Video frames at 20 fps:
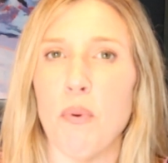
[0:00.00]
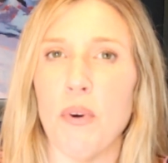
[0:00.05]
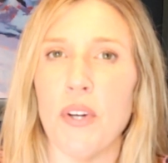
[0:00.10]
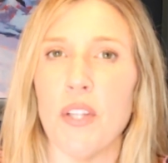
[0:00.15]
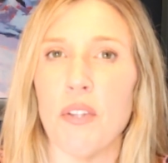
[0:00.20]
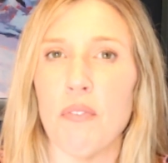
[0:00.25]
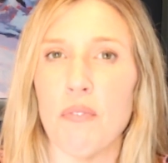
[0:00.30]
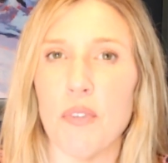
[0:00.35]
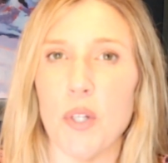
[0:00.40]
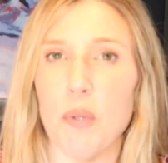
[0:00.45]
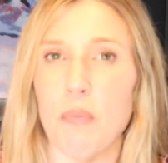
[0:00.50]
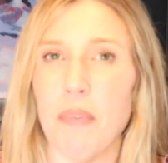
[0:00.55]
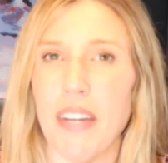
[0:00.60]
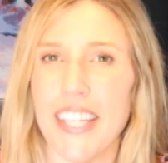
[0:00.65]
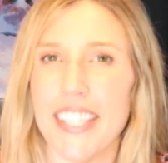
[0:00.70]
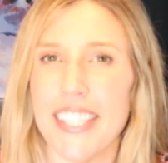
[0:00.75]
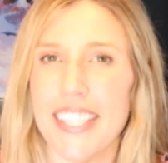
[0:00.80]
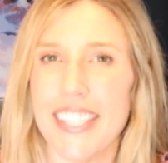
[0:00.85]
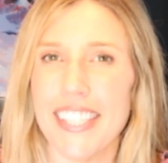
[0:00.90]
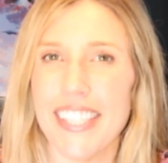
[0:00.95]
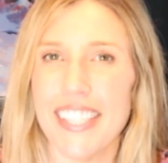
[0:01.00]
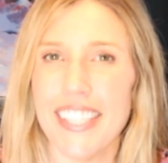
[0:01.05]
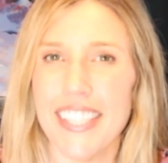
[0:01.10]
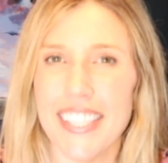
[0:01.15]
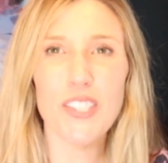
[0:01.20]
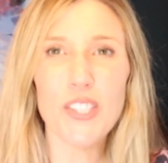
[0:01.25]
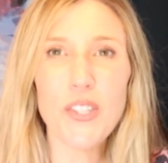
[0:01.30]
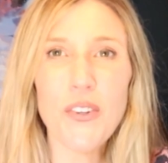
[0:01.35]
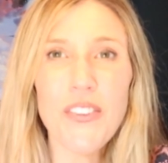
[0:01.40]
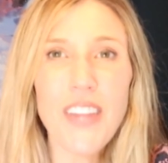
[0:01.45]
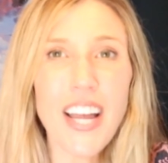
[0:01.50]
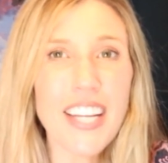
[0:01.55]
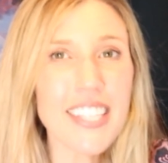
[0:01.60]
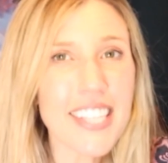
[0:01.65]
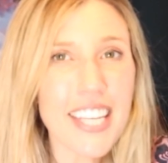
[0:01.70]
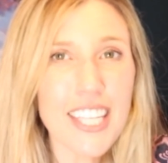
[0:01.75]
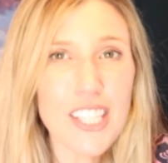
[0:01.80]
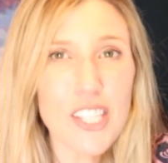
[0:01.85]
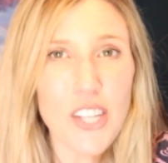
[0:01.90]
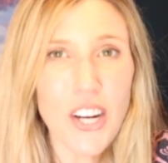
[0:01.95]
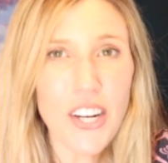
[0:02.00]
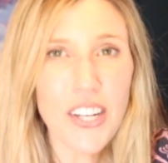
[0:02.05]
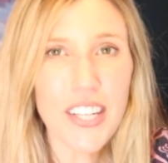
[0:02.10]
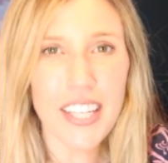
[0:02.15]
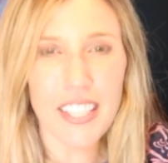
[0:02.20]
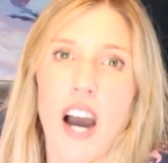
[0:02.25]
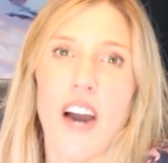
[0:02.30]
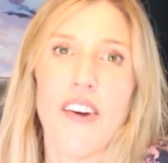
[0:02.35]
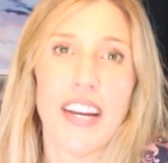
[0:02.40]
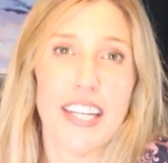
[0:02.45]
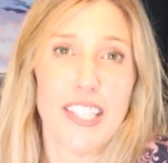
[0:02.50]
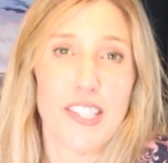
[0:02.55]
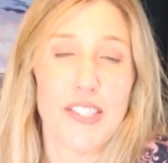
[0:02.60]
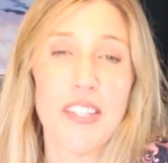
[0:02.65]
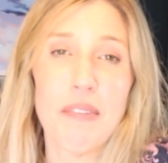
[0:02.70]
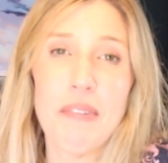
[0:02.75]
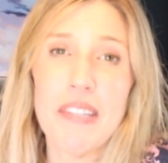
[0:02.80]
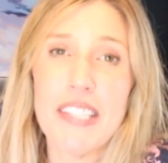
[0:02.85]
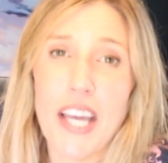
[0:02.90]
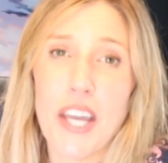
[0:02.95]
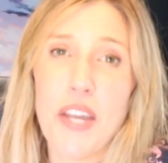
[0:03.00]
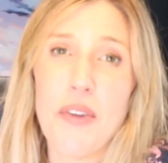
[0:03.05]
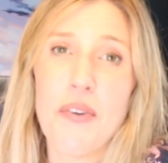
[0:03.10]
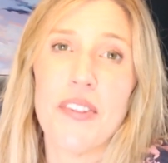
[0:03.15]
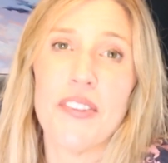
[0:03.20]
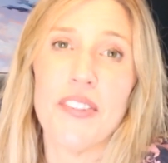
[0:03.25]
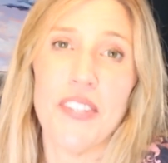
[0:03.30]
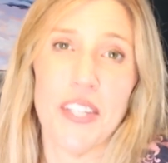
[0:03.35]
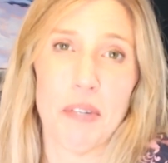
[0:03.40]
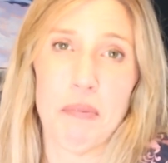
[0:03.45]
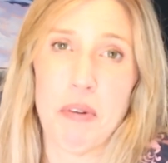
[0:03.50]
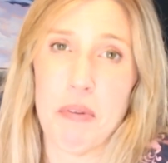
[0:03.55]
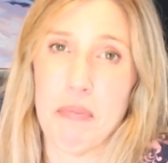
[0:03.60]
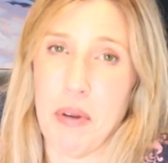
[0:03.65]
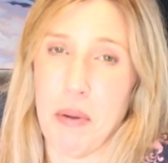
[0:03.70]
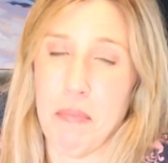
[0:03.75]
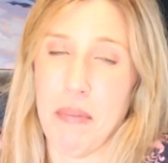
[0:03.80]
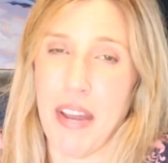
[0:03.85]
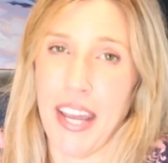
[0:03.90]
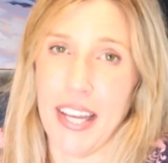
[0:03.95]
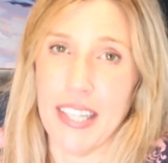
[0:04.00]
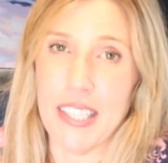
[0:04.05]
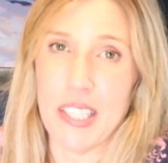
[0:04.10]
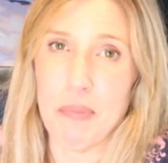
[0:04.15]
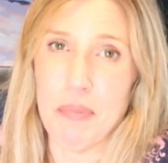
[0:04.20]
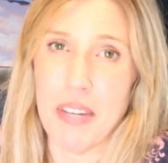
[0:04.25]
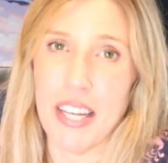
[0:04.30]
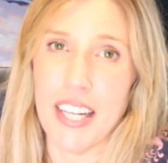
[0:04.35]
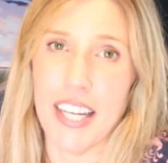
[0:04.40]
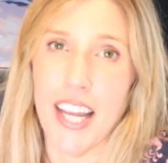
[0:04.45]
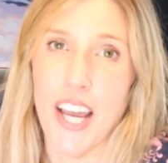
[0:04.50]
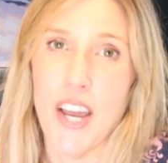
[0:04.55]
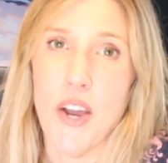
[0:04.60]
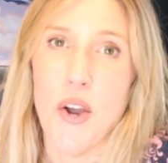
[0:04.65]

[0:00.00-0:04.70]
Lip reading: point of the room is. So let's get started. All right, so let me tell you a little bit about my husband.